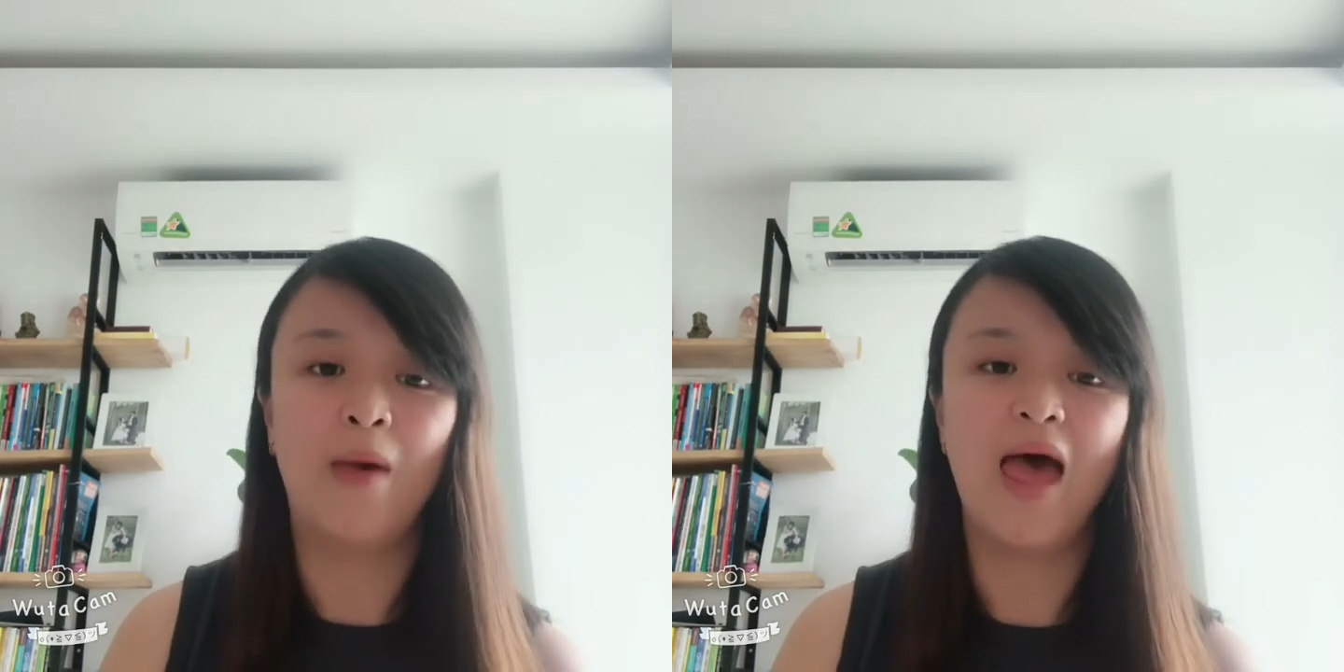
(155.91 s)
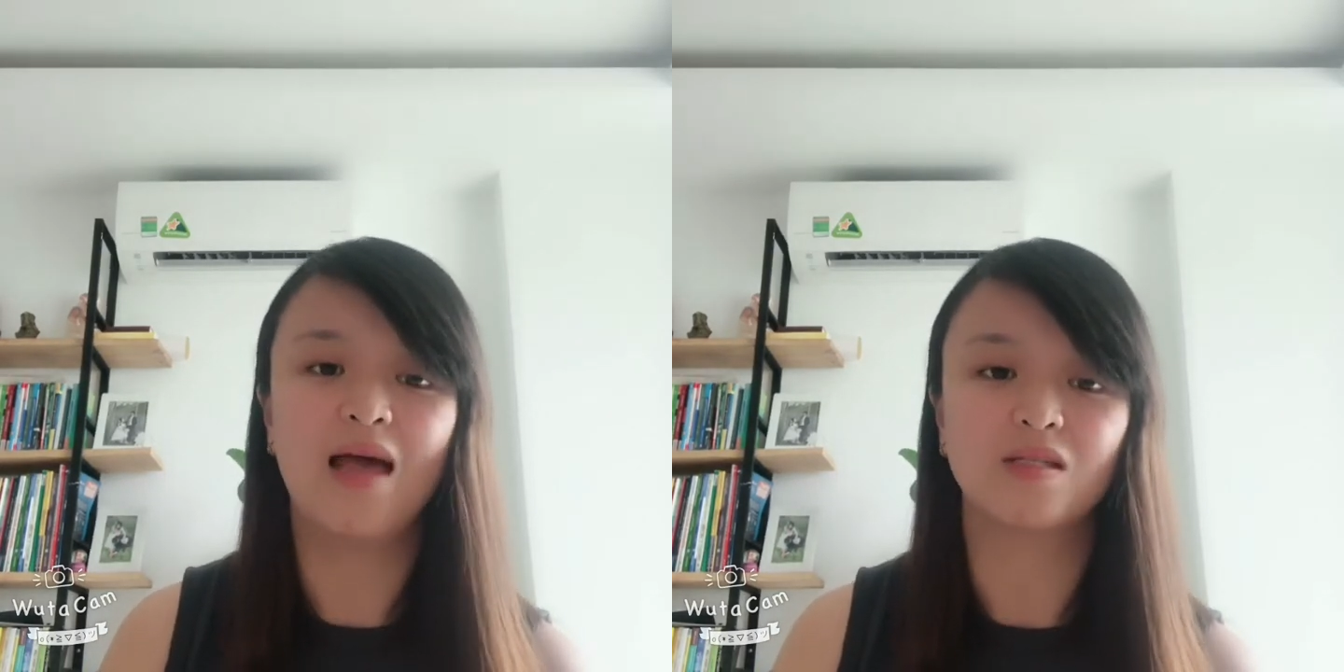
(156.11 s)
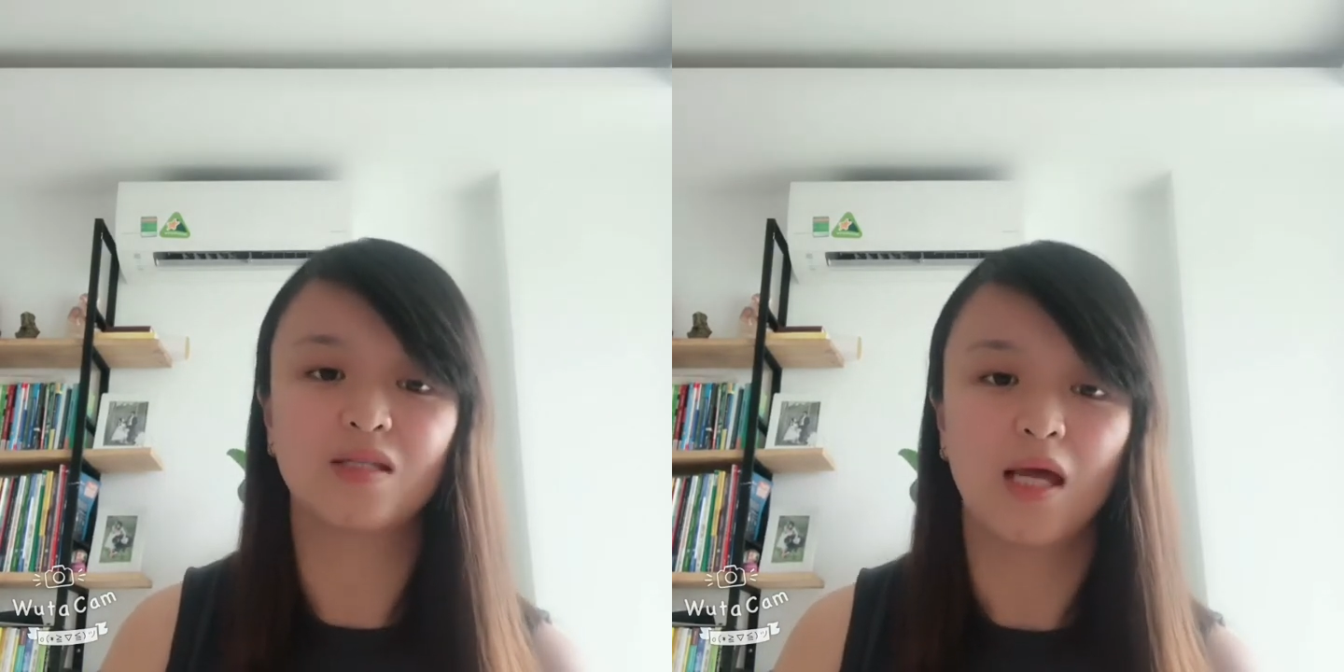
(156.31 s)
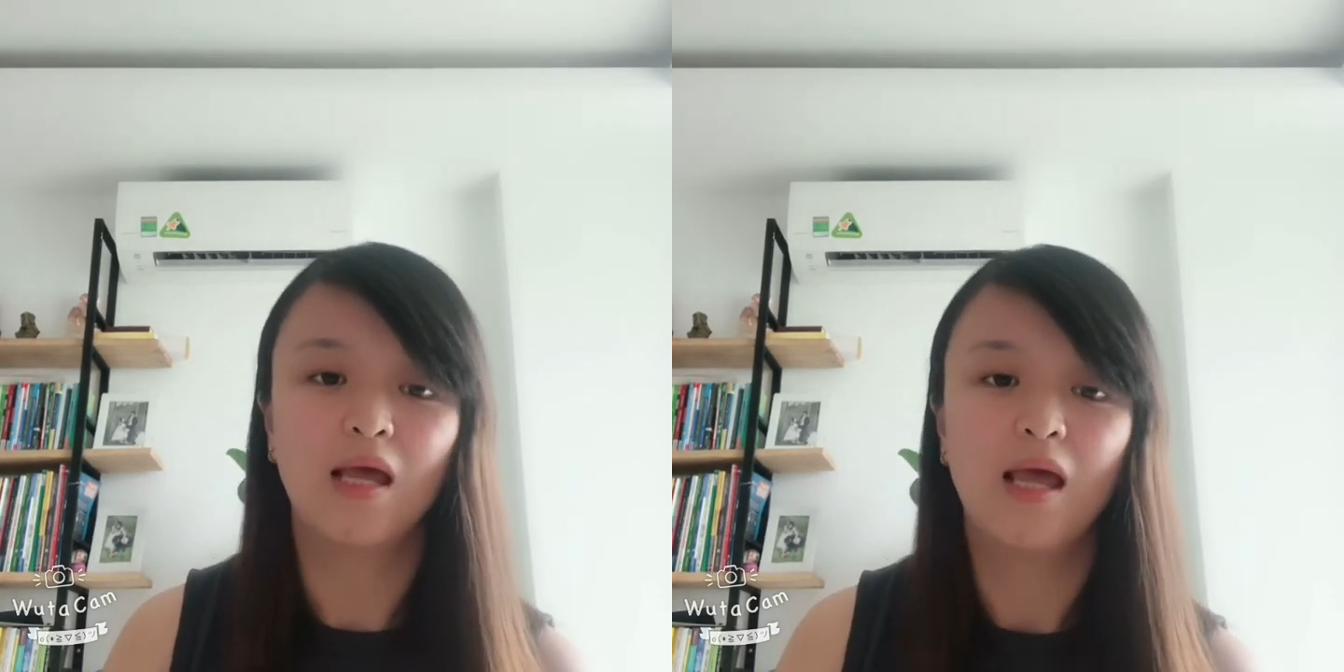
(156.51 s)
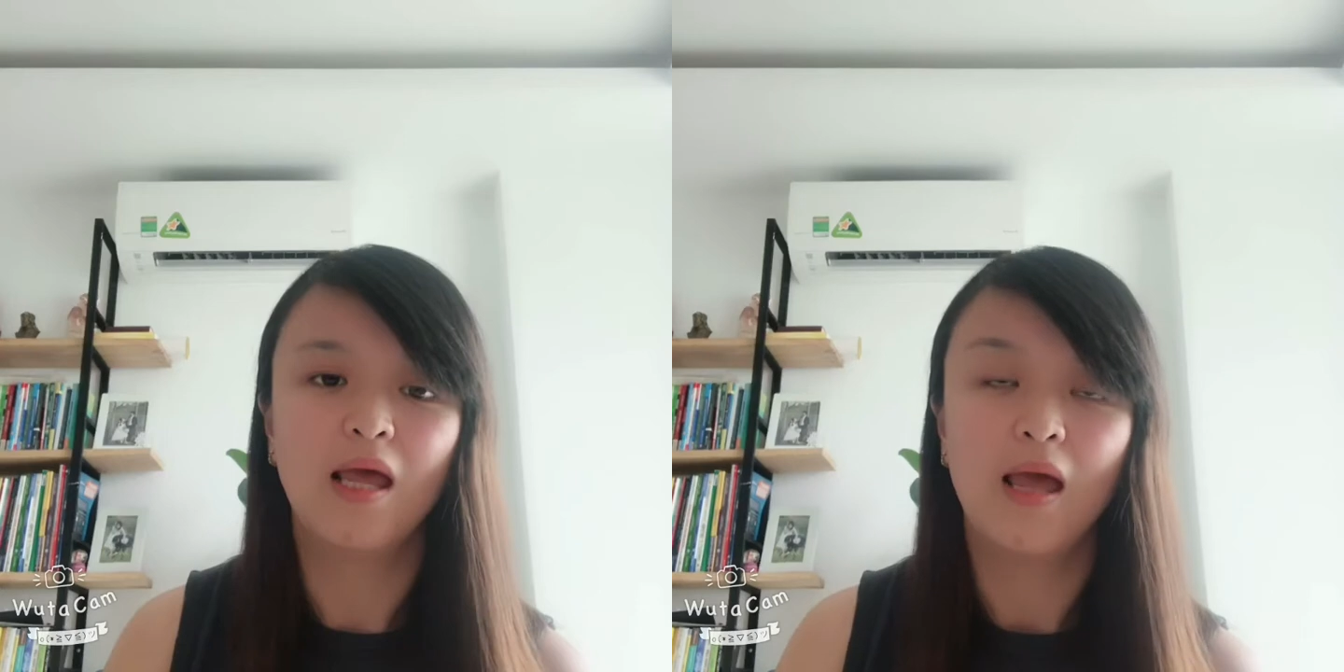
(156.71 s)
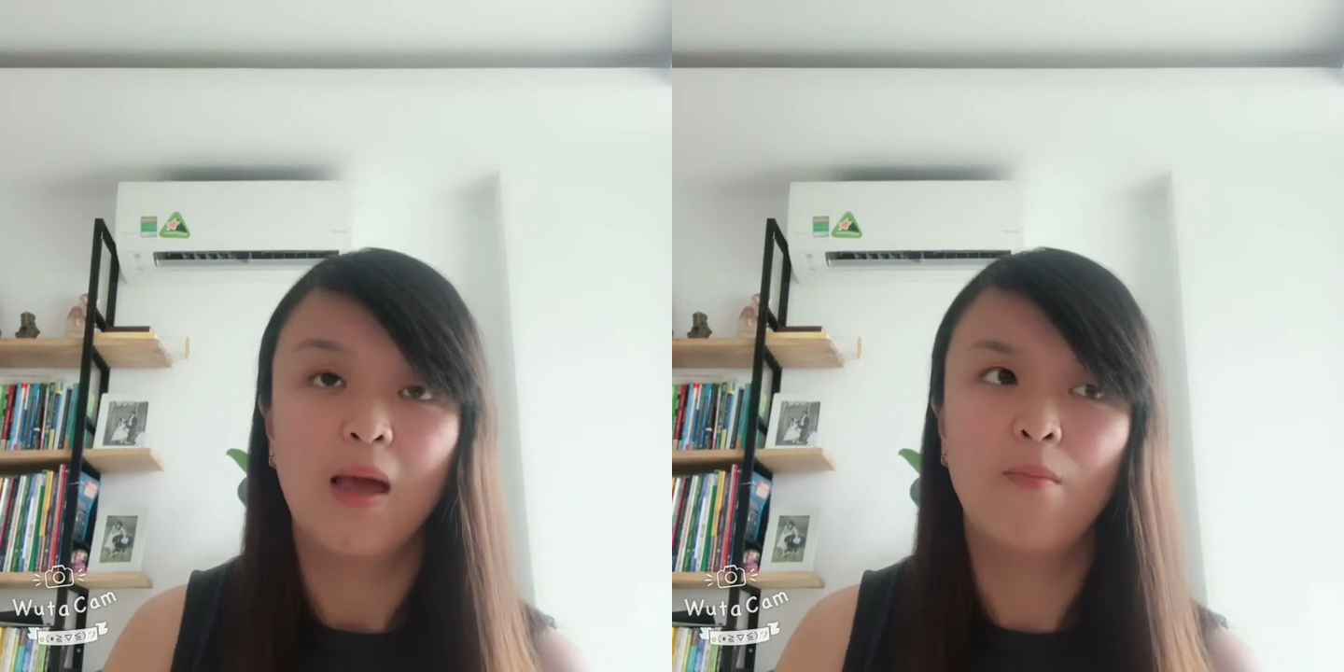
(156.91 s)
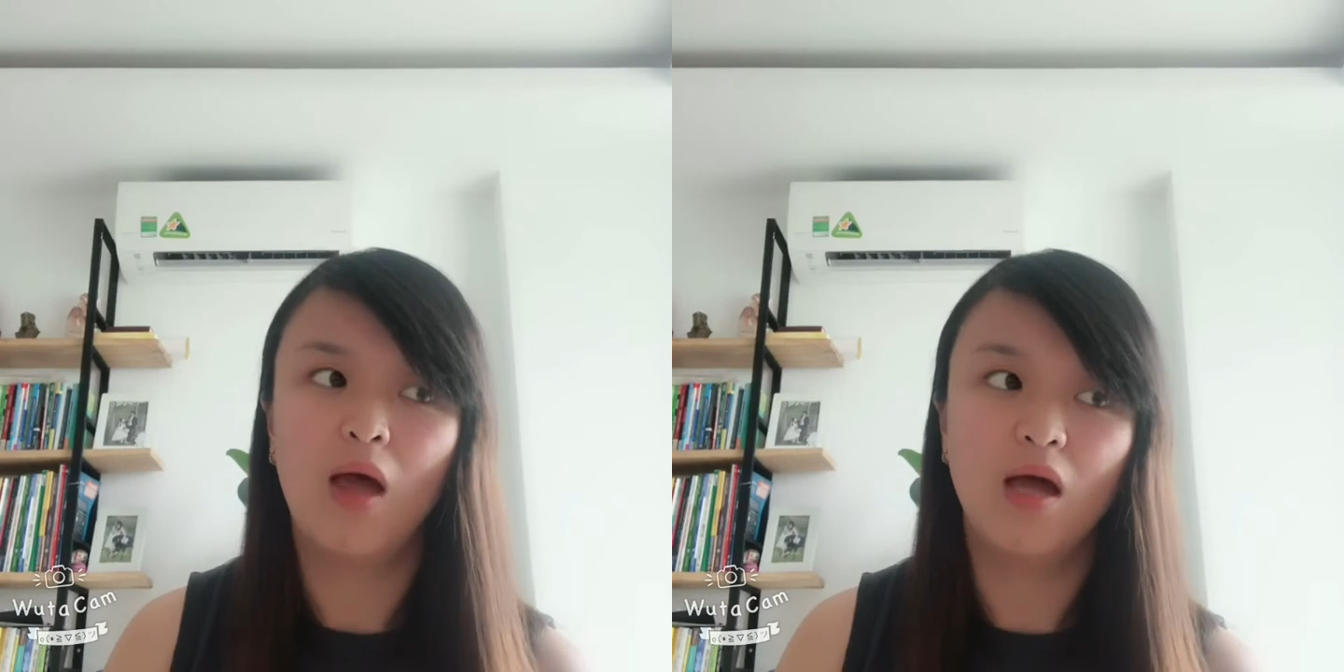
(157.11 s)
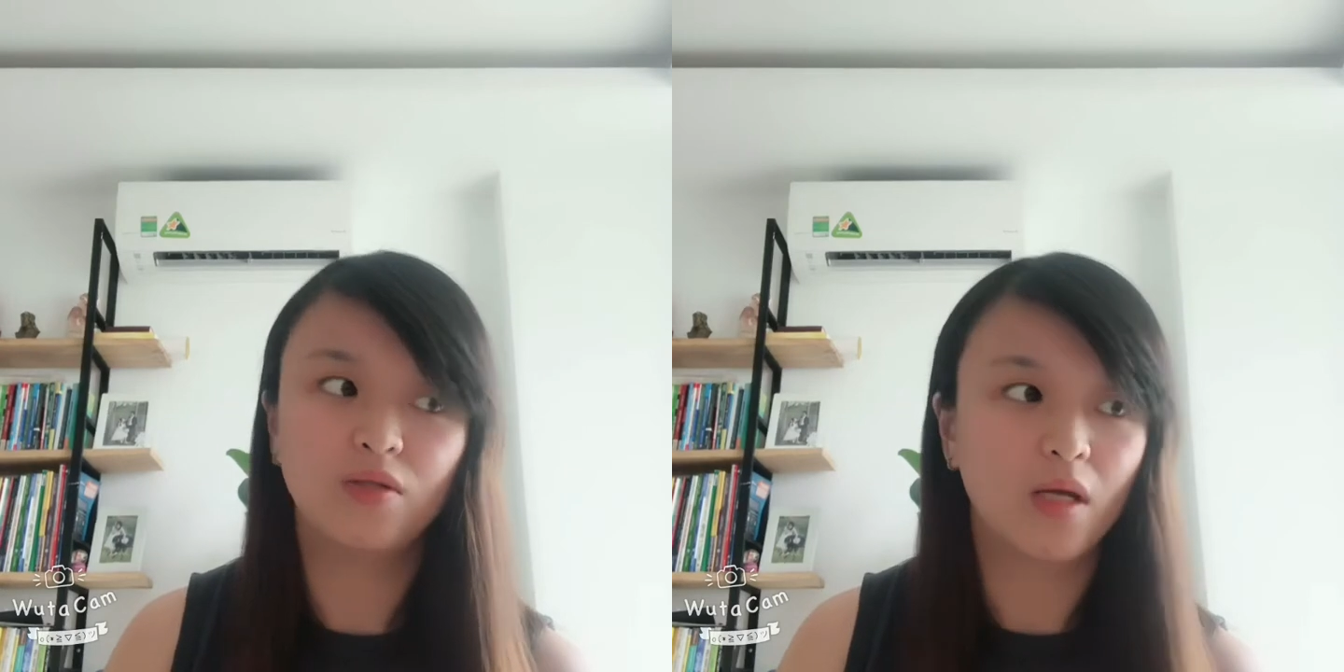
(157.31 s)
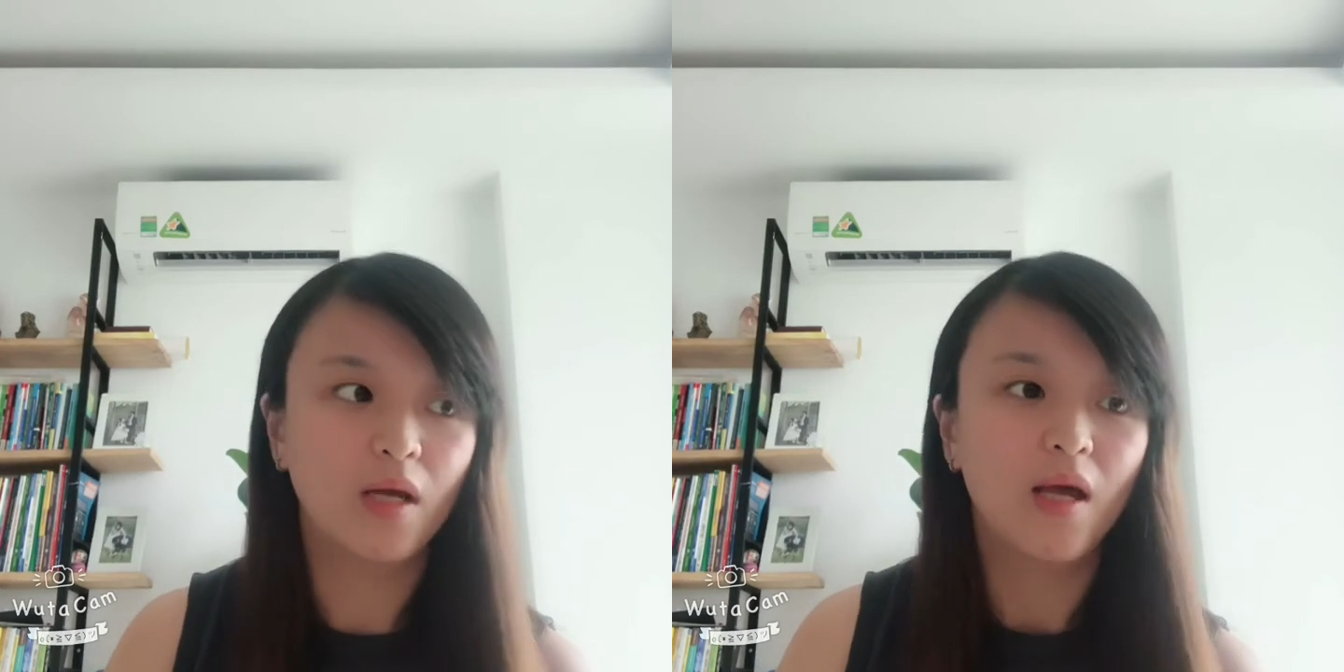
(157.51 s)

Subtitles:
past. But